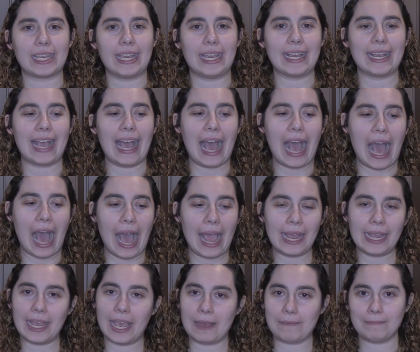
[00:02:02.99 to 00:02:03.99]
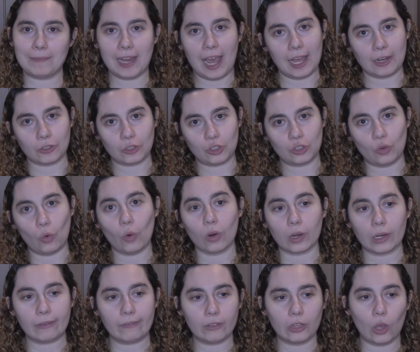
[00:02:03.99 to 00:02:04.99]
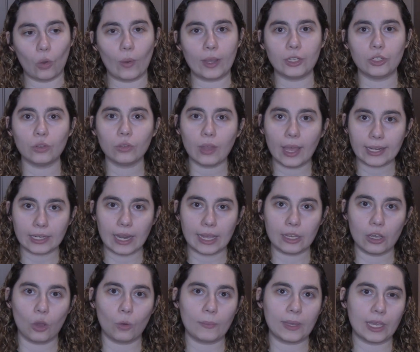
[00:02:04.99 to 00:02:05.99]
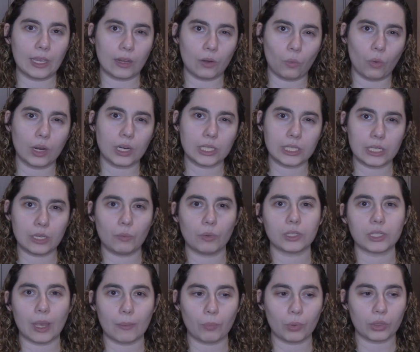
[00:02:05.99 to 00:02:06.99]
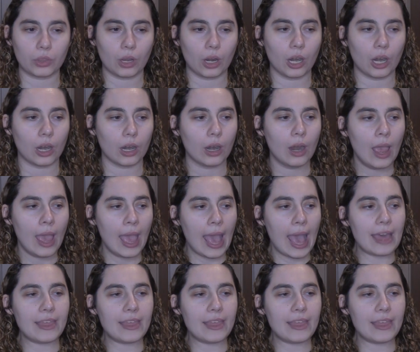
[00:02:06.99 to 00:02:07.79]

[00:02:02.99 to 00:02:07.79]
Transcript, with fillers: League? I am not sure, even though I do like Naomi and I want to see what's up with her.